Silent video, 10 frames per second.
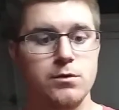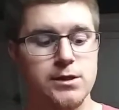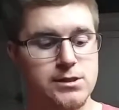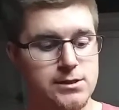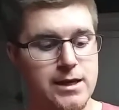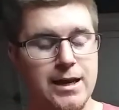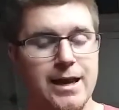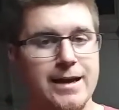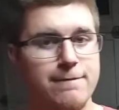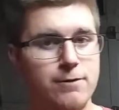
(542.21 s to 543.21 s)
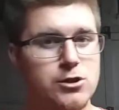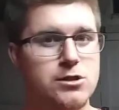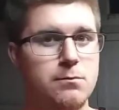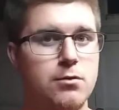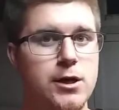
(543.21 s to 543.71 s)
This is kind of like a first
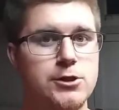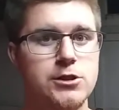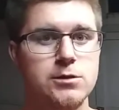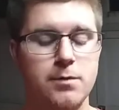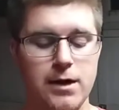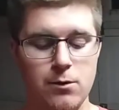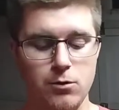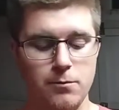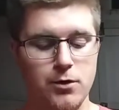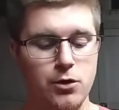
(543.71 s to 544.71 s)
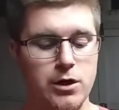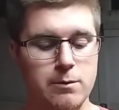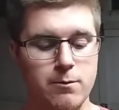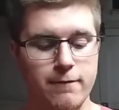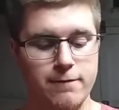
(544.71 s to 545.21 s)
impressions, but I will be doing a
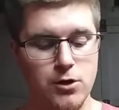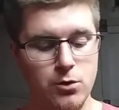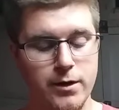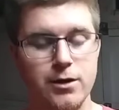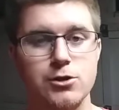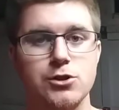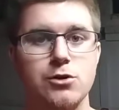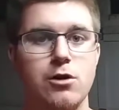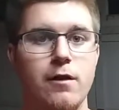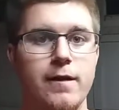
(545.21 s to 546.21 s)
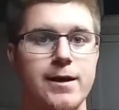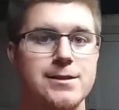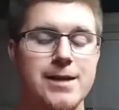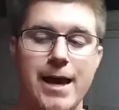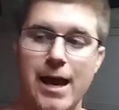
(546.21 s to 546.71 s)
review here soon on
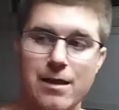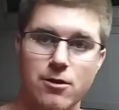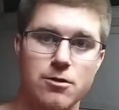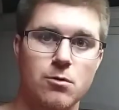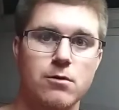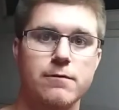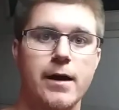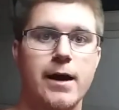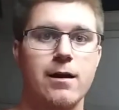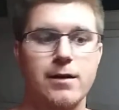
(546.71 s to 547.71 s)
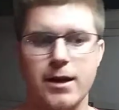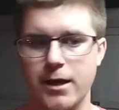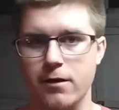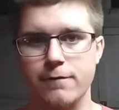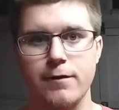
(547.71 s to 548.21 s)
this and the Thorfire and any
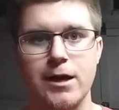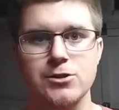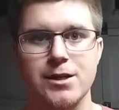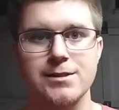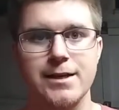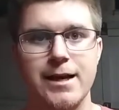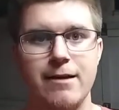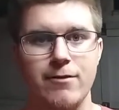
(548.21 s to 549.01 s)
other flashlights I have.